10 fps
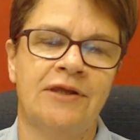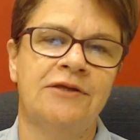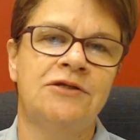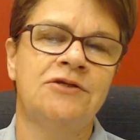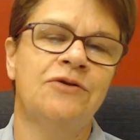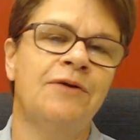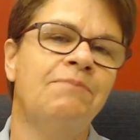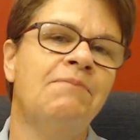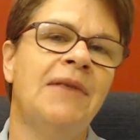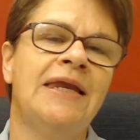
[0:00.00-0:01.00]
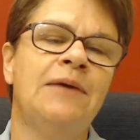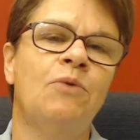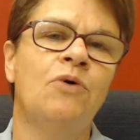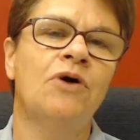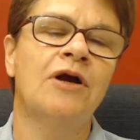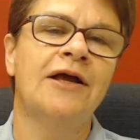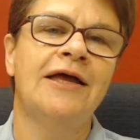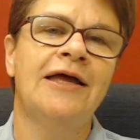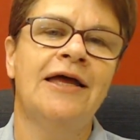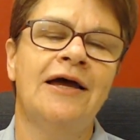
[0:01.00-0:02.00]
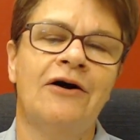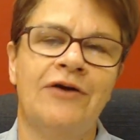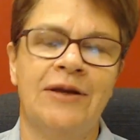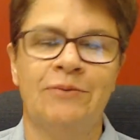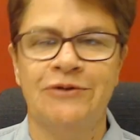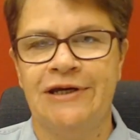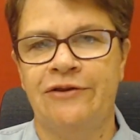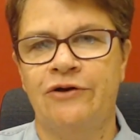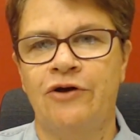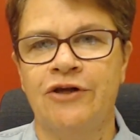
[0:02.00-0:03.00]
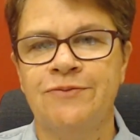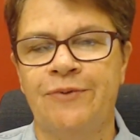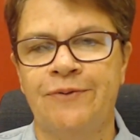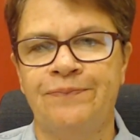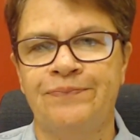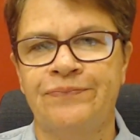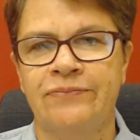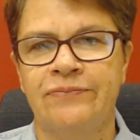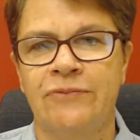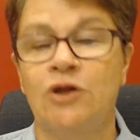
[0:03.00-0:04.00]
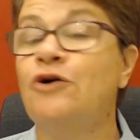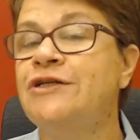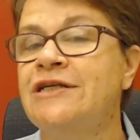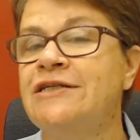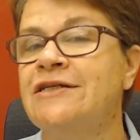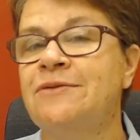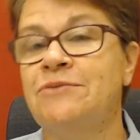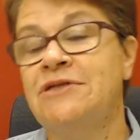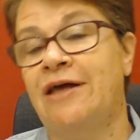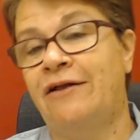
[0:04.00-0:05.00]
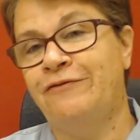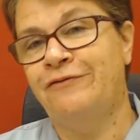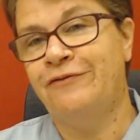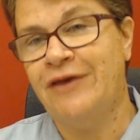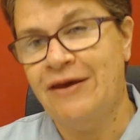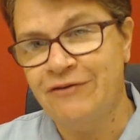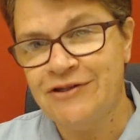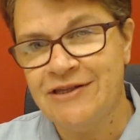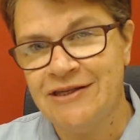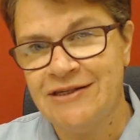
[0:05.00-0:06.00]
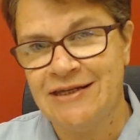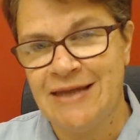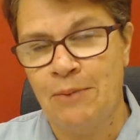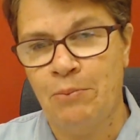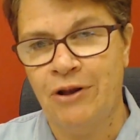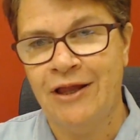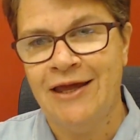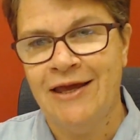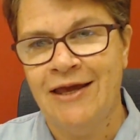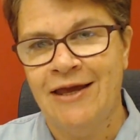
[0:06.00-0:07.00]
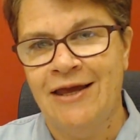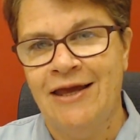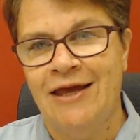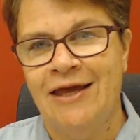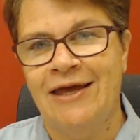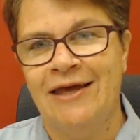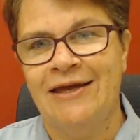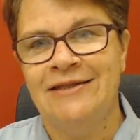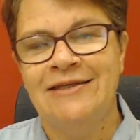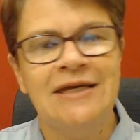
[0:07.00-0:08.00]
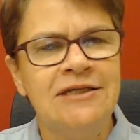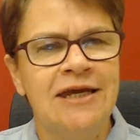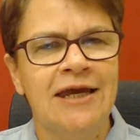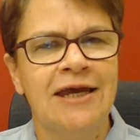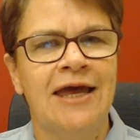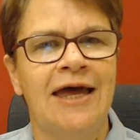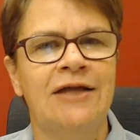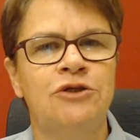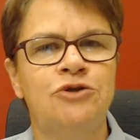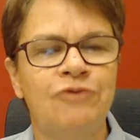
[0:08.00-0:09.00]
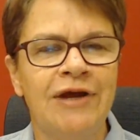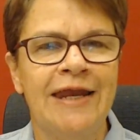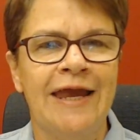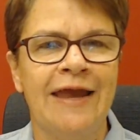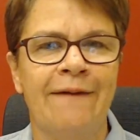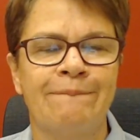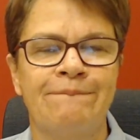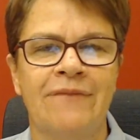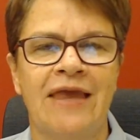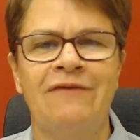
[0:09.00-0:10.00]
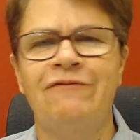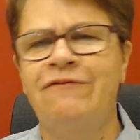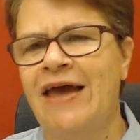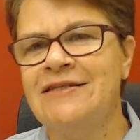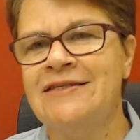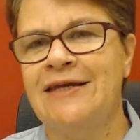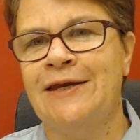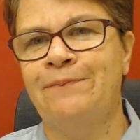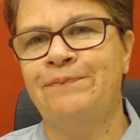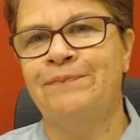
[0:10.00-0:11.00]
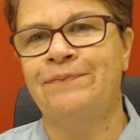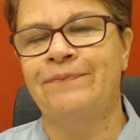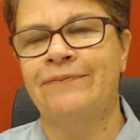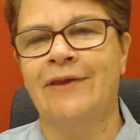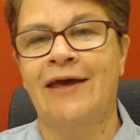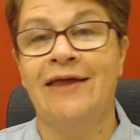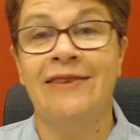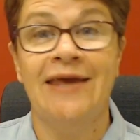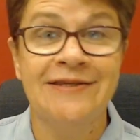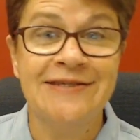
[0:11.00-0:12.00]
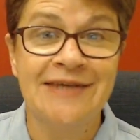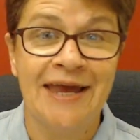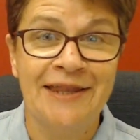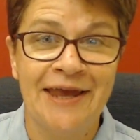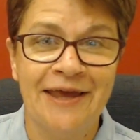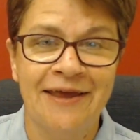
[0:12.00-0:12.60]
so that many more are able to hear the gospel. The Lord Jesus Himself gave us this example uh, teaching and training, investing, and then sending